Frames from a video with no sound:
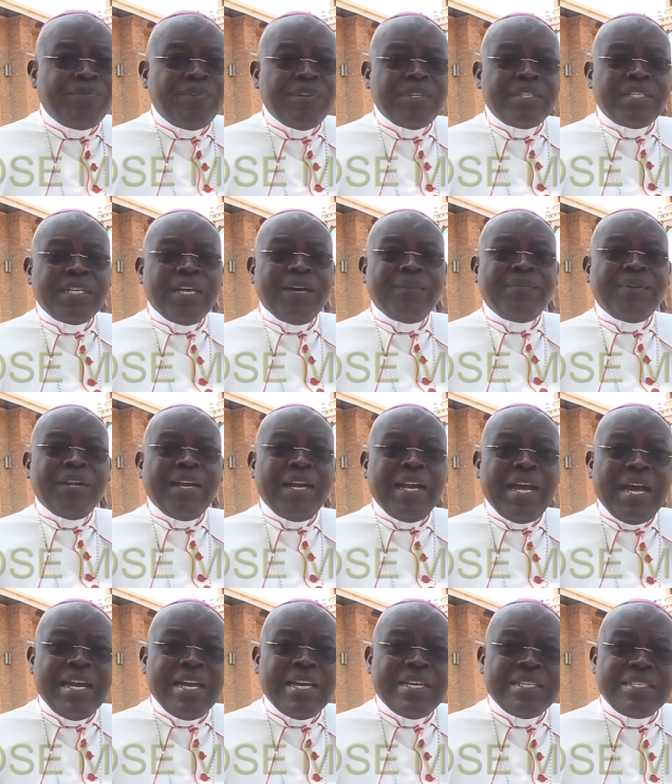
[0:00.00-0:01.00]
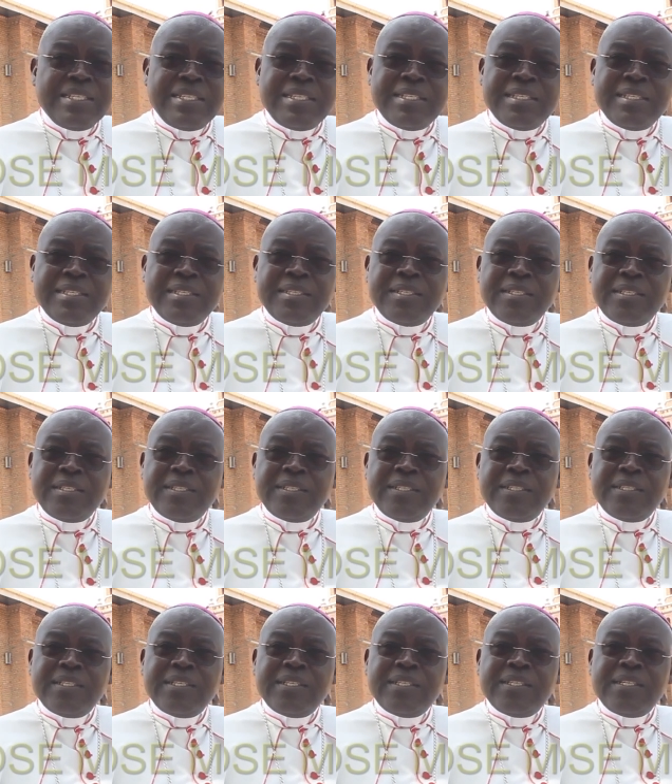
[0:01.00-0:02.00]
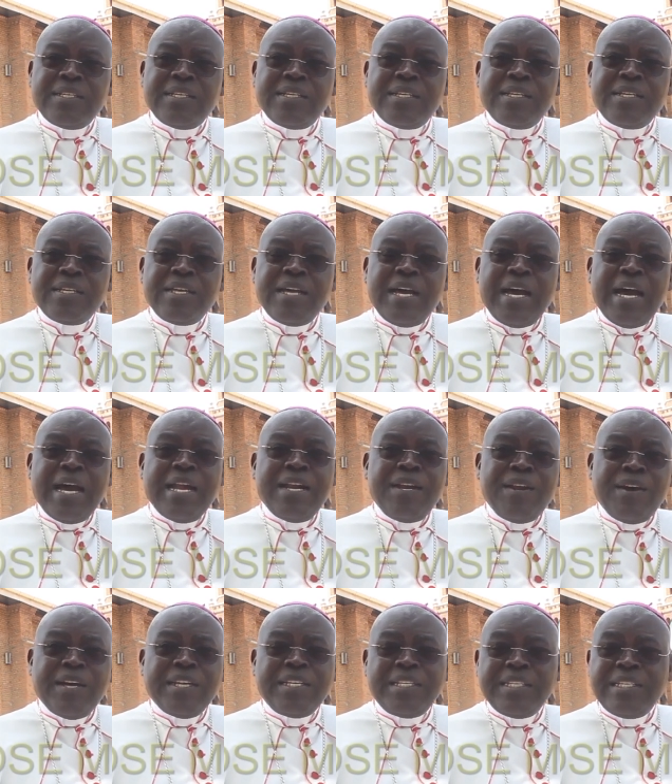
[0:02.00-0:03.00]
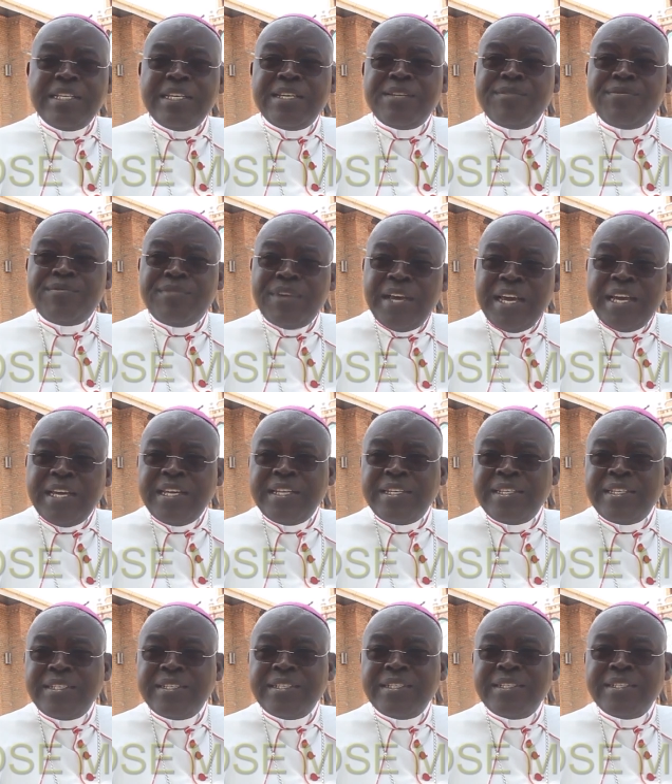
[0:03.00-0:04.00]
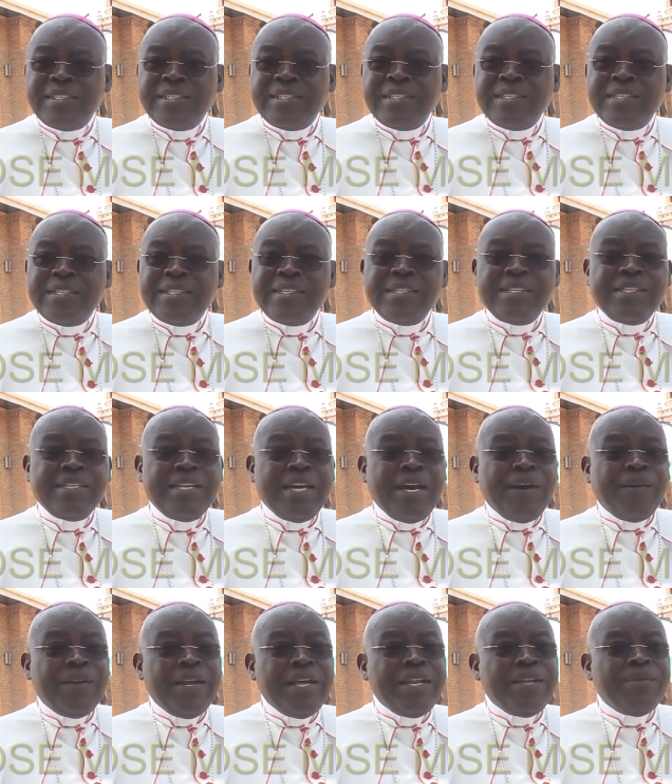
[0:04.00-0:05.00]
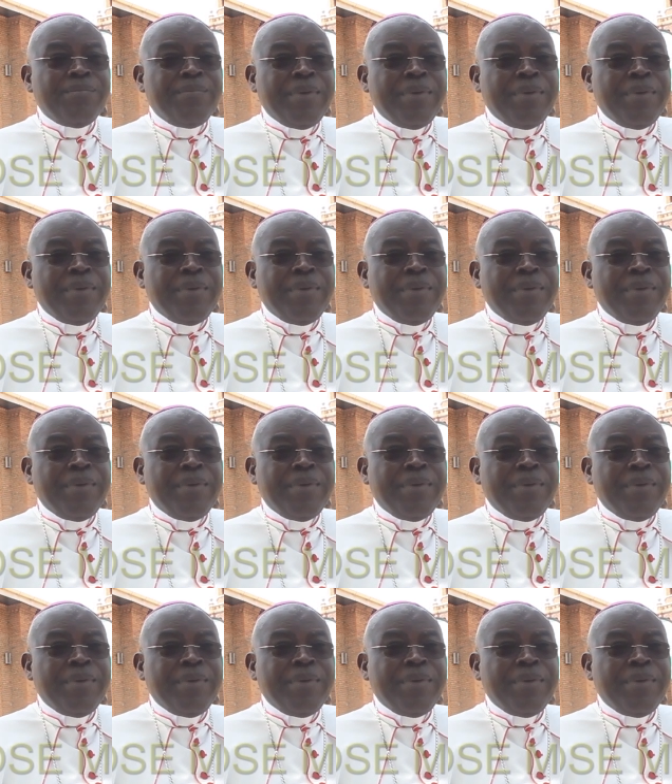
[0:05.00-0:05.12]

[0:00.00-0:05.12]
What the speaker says: for self-reliance are not in vain. They are already